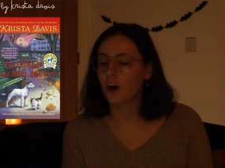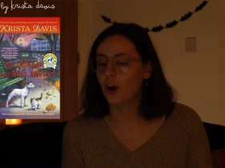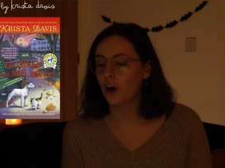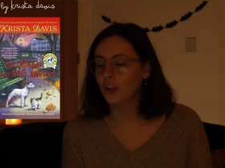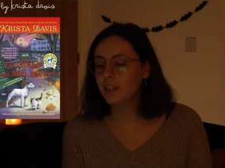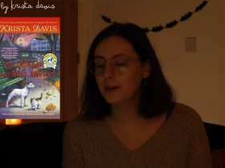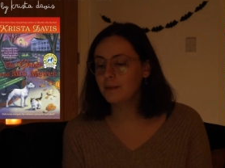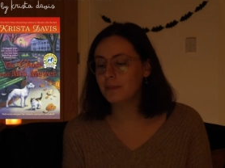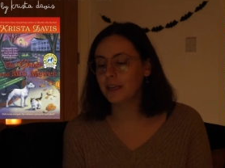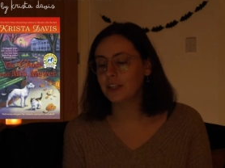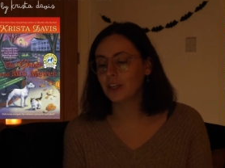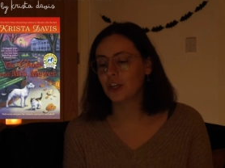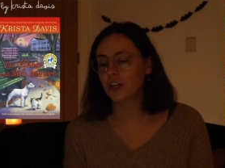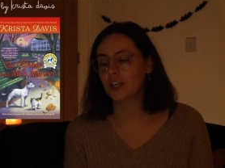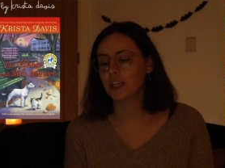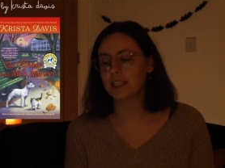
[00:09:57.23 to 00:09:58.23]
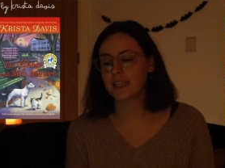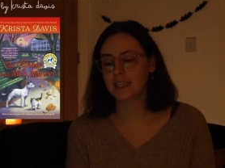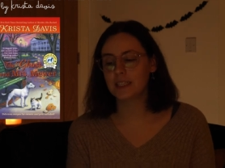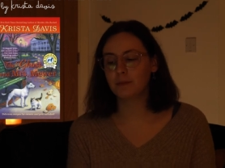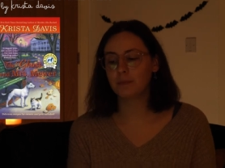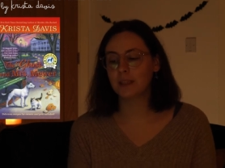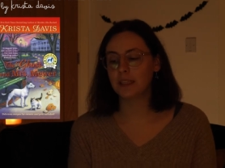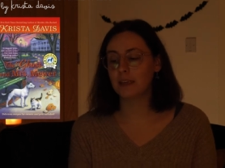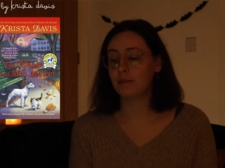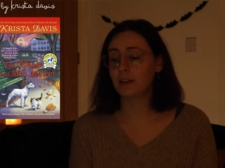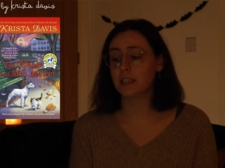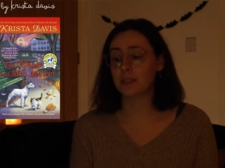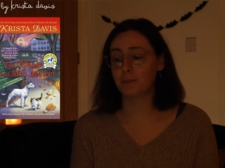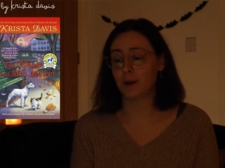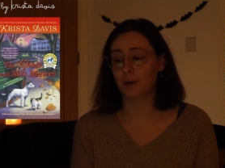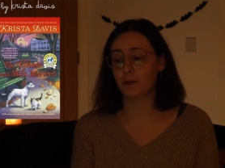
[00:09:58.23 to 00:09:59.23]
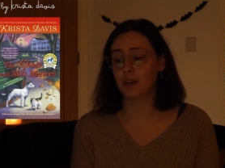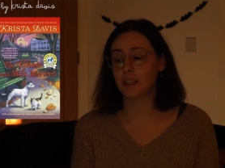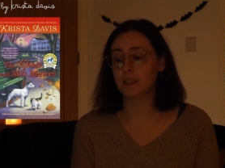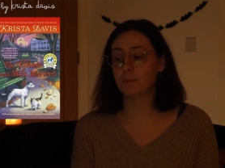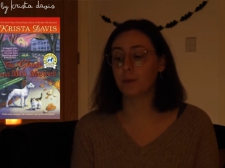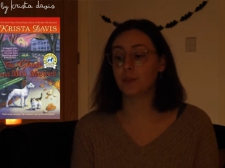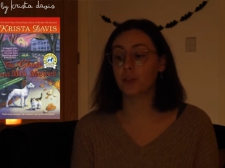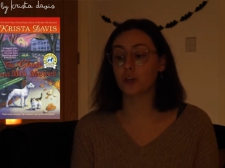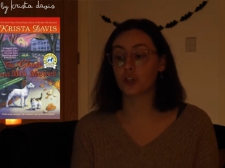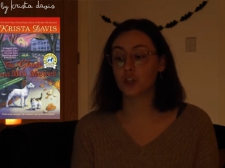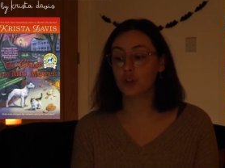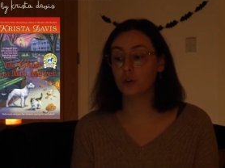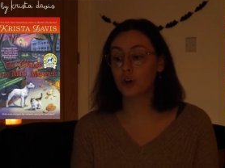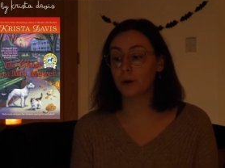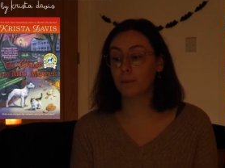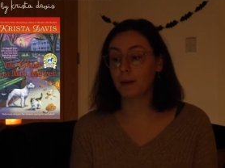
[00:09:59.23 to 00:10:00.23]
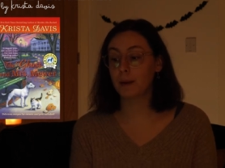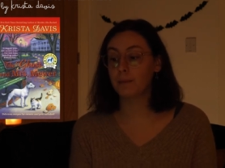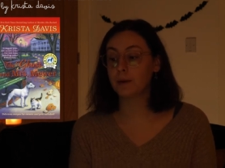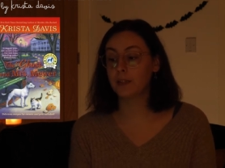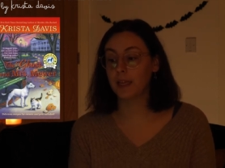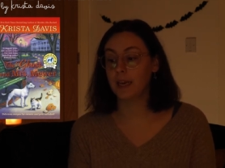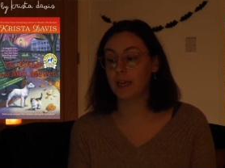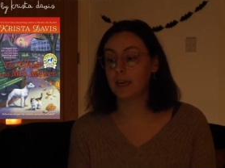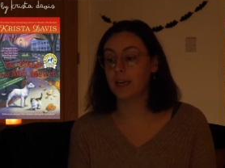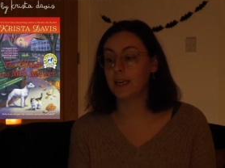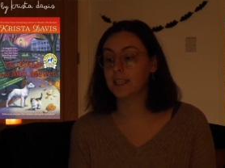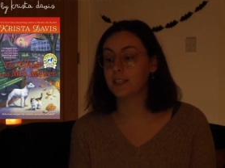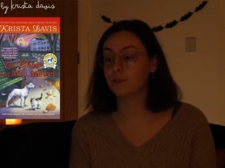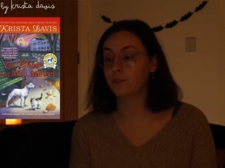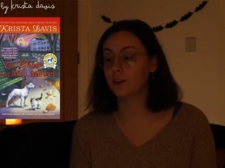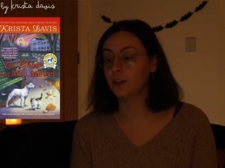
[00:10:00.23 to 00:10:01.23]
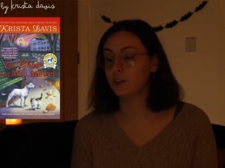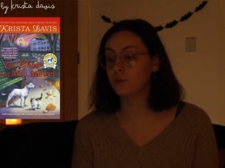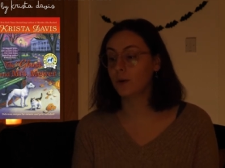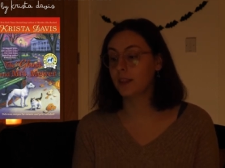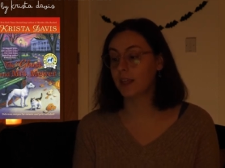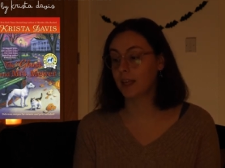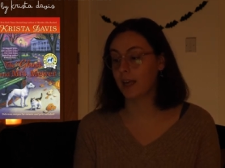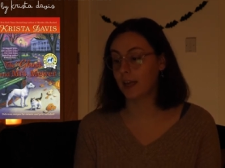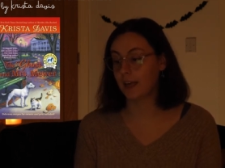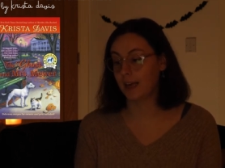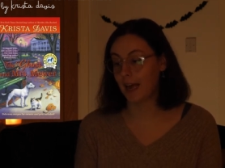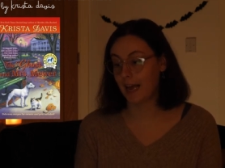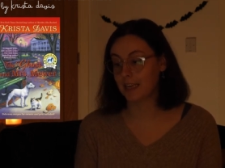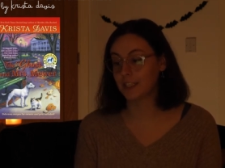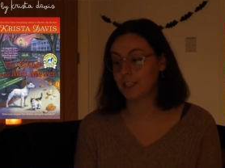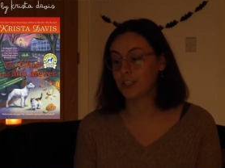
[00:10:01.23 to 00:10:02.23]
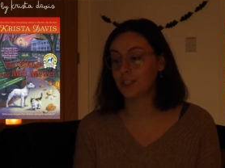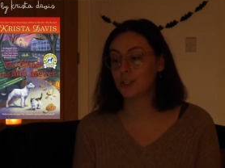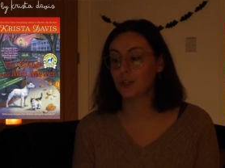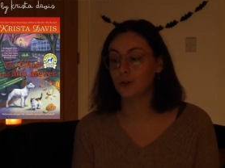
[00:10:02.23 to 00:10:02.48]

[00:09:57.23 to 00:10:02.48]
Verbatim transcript: Holly Miller doesn't believe in spirits, but the Sugar Maple Inn is filled with guests